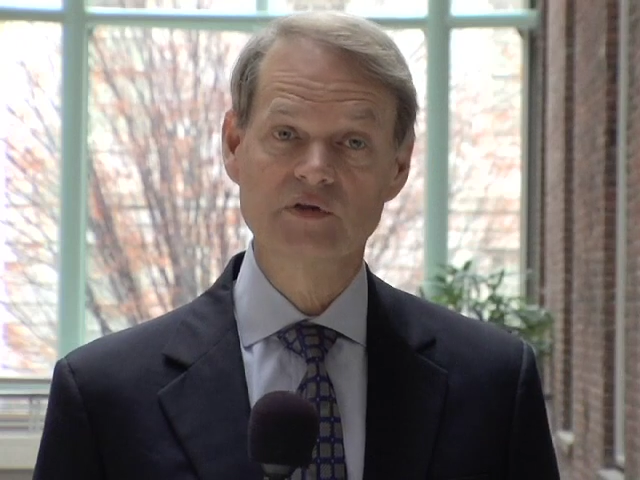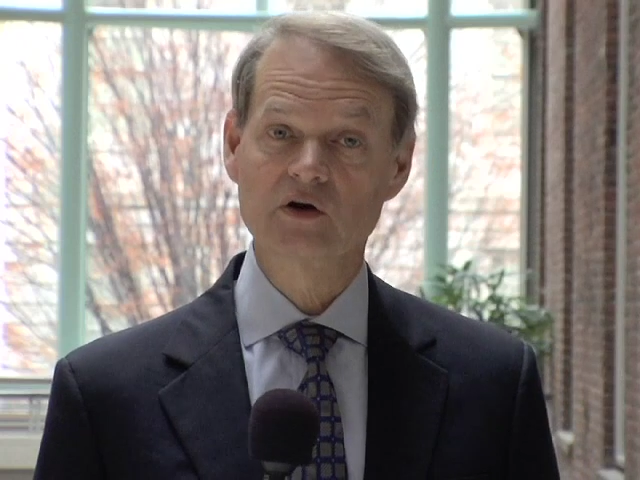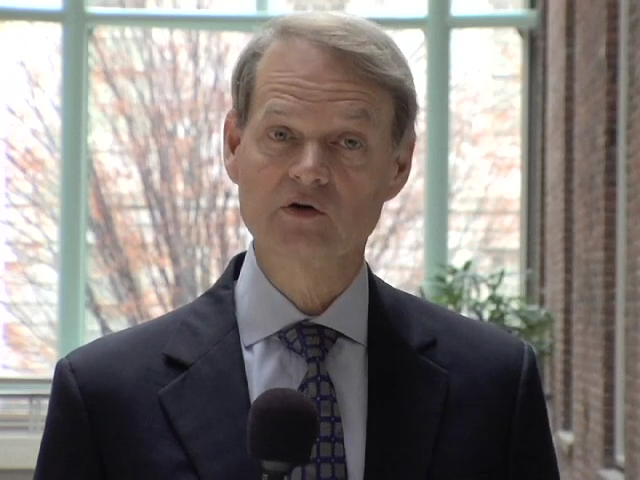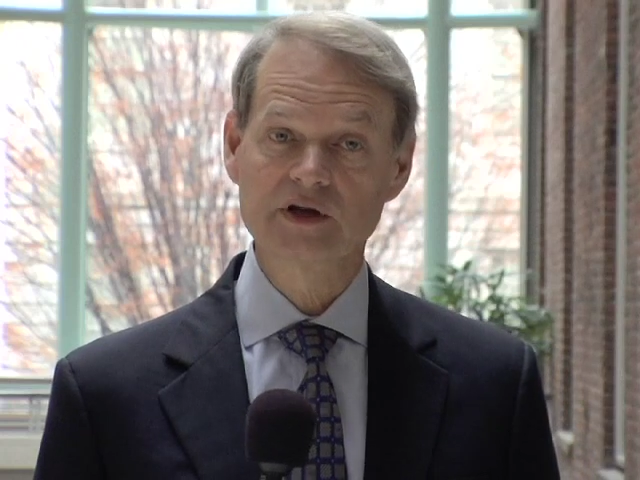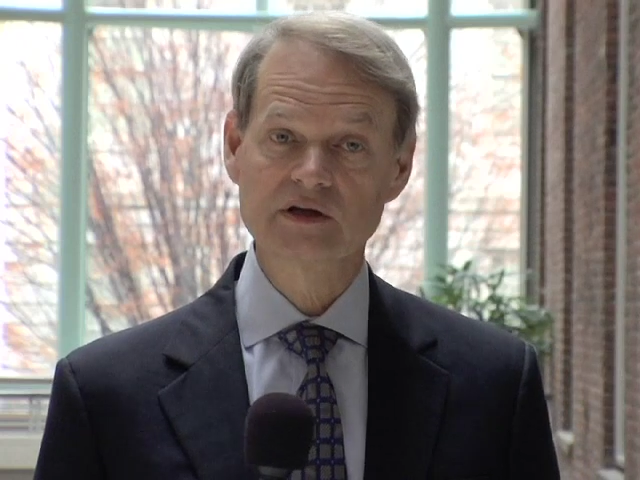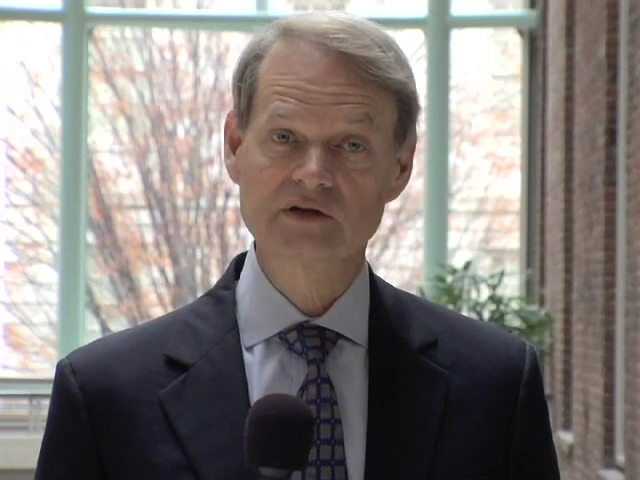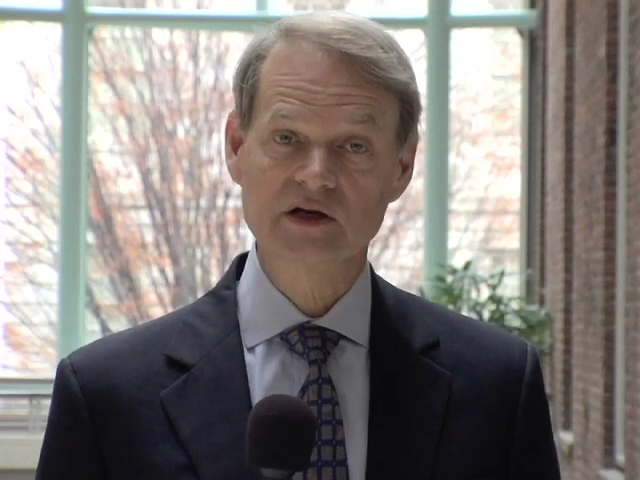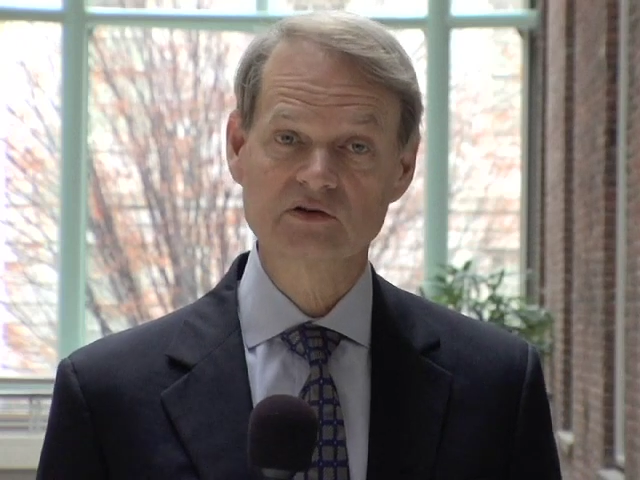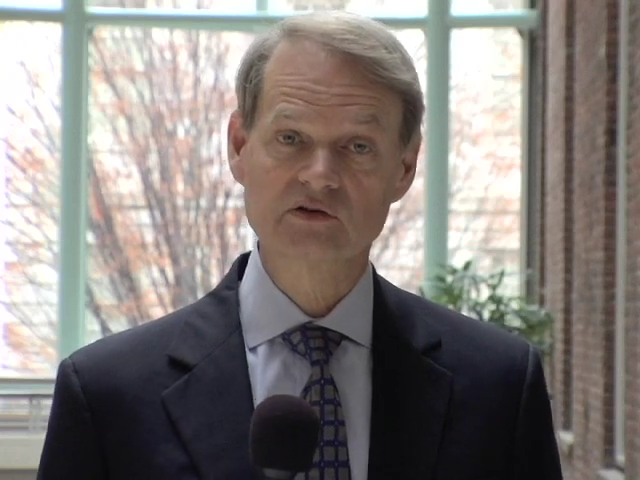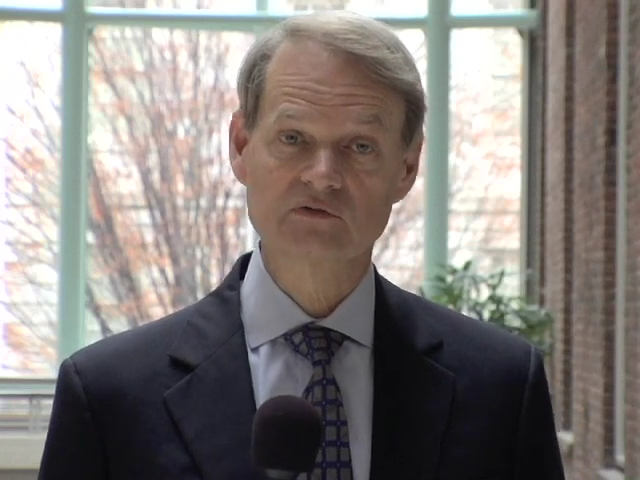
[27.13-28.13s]
that early
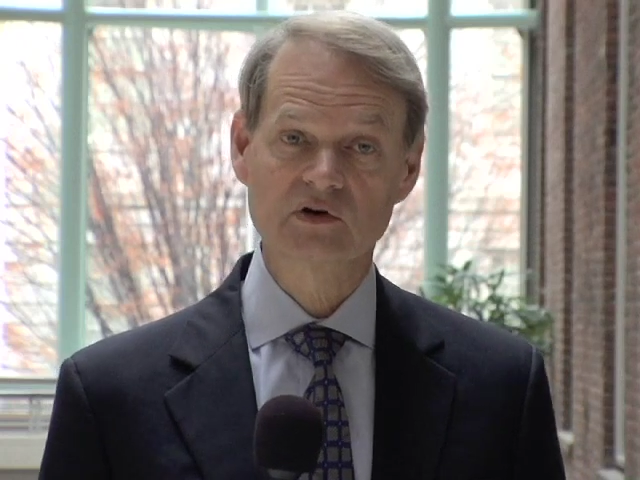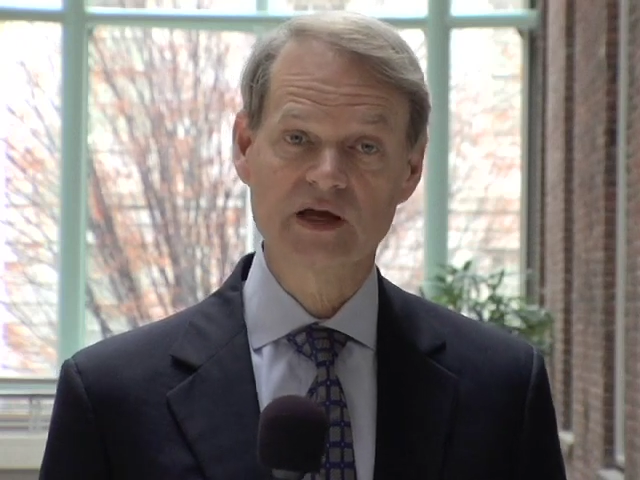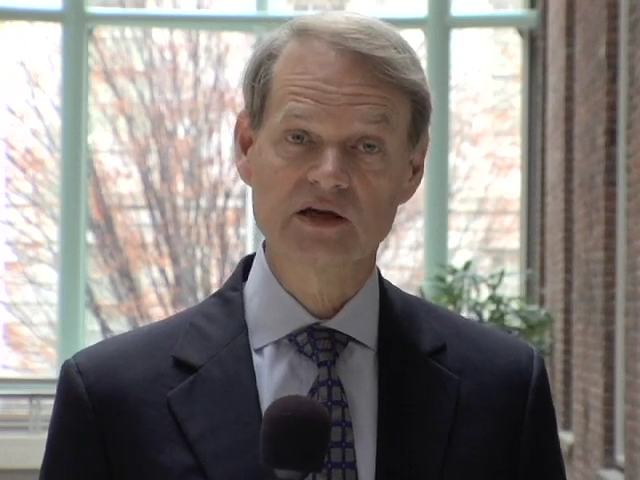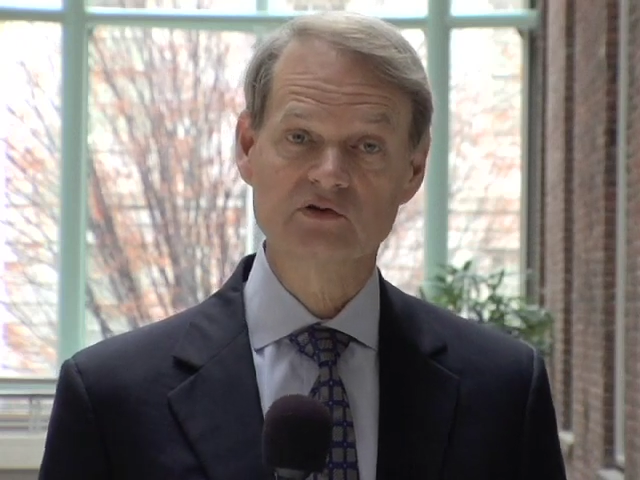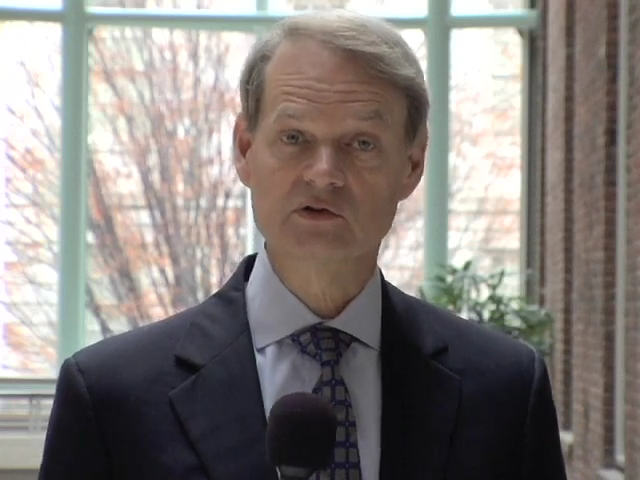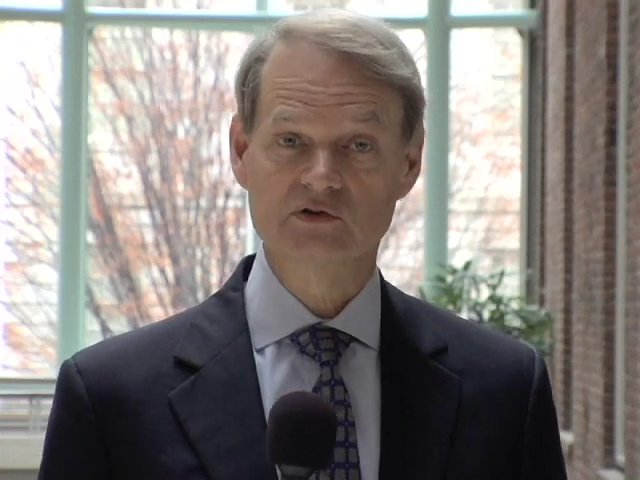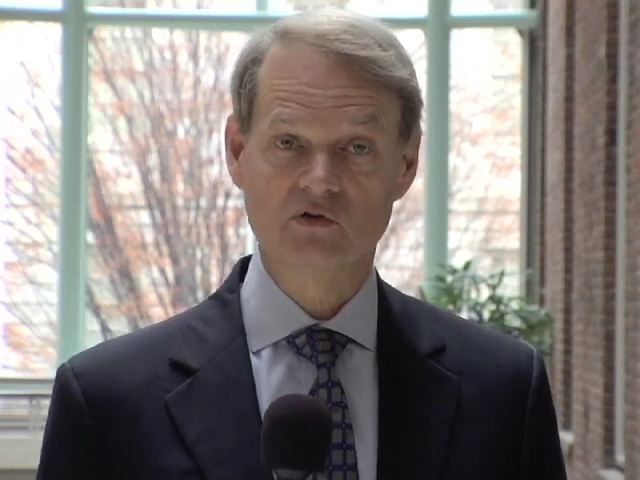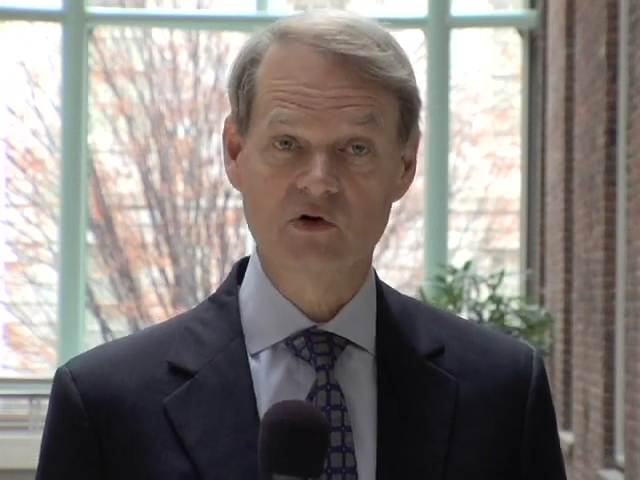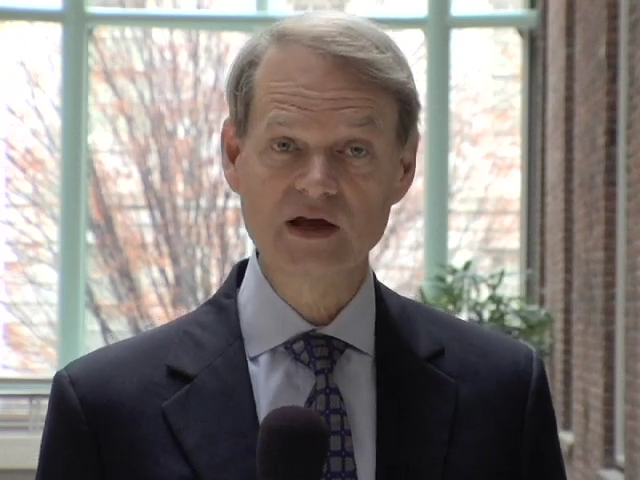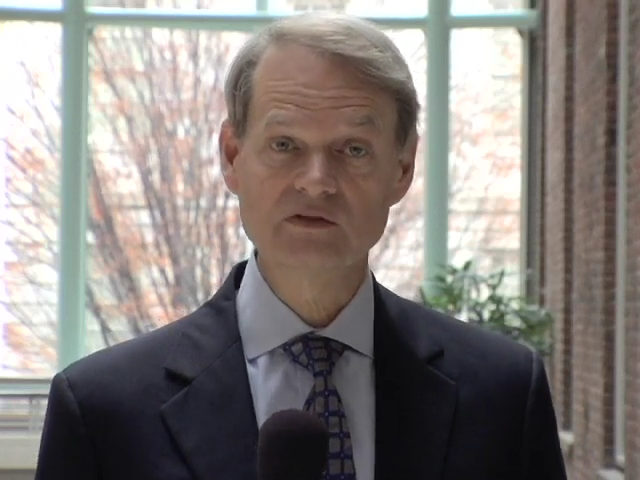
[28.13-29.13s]
detection for cancer is
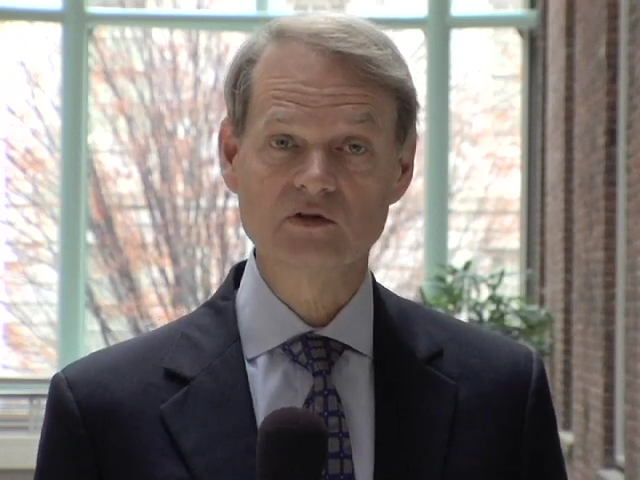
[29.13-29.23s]
great,